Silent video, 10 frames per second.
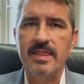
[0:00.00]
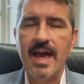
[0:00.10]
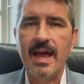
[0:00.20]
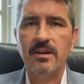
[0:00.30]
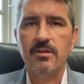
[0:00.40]

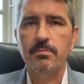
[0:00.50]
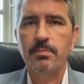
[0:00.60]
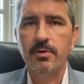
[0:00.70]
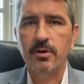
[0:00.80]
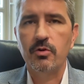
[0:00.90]
that
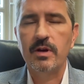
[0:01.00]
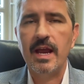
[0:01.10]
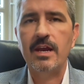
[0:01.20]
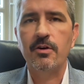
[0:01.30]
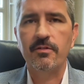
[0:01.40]

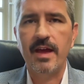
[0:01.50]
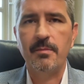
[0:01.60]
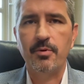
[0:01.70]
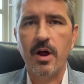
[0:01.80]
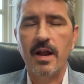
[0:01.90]
creator of
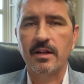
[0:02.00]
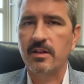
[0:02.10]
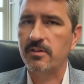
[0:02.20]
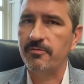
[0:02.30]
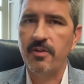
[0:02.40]
that product
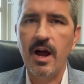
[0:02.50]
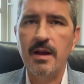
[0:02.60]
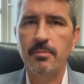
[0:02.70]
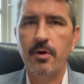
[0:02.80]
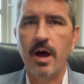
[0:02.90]
is a
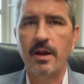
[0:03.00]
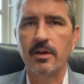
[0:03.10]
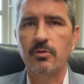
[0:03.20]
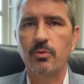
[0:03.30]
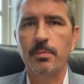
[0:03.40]
fine
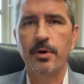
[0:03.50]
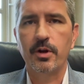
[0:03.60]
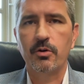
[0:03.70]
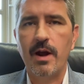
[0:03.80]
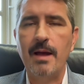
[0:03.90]
product will put a
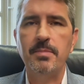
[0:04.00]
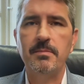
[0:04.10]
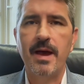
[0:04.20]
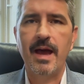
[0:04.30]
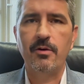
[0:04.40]
crappy
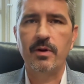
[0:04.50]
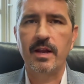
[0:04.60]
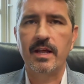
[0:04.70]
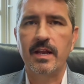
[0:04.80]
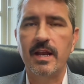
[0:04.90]
battery
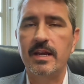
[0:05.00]
in it